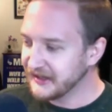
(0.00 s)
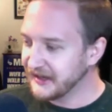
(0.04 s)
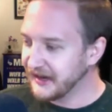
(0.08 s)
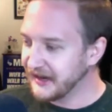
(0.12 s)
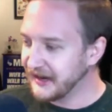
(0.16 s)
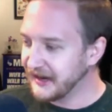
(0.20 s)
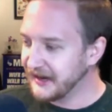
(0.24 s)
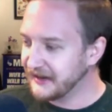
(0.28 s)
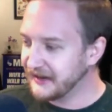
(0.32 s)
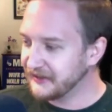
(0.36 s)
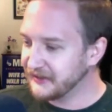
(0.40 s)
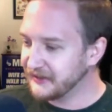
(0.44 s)

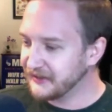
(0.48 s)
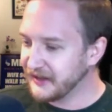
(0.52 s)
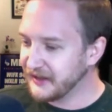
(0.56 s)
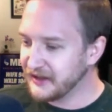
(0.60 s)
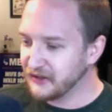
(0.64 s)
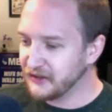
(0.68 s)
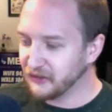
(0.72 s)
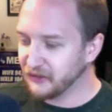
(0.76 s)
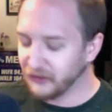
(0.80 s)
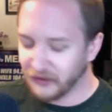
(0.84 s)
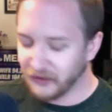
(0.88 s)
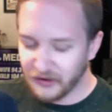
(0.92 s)
and they
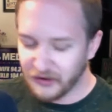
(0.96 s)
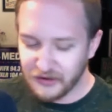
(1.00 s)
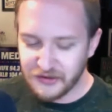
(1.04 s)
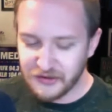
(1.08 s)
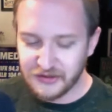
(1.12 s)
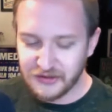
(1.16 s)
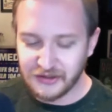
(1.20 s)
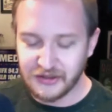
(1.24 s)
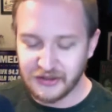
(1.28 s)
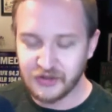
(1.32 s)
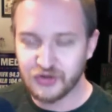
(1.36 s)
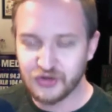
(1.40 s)
learn to
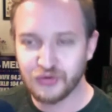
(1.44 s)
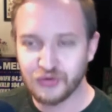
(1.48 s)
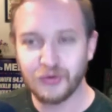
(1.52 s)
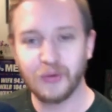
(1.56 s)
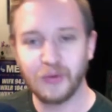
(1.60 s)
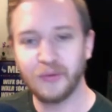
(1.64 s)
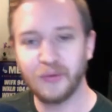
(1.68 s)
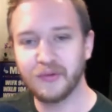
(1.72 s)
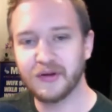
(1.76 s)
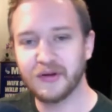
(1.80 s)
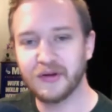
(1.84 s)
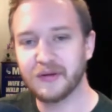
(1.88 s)

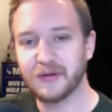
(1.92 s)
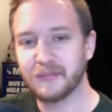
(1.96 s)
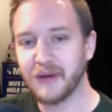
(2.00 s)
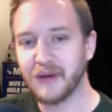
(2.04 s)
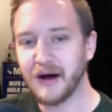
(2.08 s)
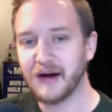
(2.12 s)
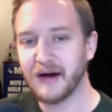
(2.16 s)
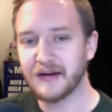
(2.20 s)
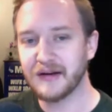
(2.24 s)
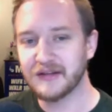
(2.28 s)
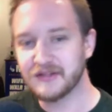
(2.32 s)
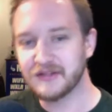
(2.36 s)
control their
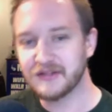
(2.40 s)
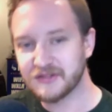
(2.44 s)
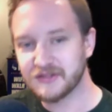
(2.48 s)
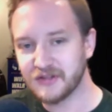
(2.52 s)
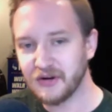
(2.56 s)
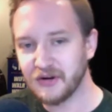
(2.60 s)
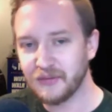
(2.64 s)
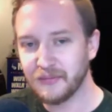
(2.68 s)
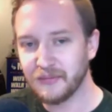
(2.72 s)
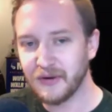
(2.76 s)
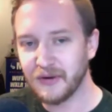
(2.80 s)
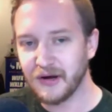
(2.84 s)
body
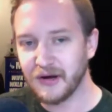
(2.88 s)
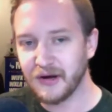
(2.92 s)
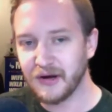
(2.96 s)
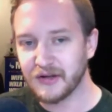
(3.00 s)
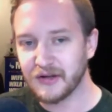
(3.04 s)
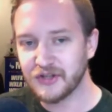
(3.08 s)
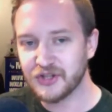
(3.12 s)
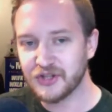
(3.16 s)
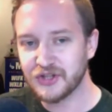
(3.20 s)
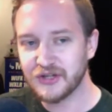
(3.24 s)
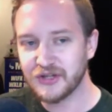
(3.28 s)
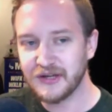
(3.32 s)
so
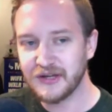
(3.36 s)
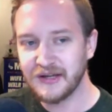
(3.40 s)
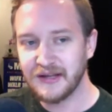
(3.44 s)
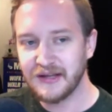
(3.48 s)
much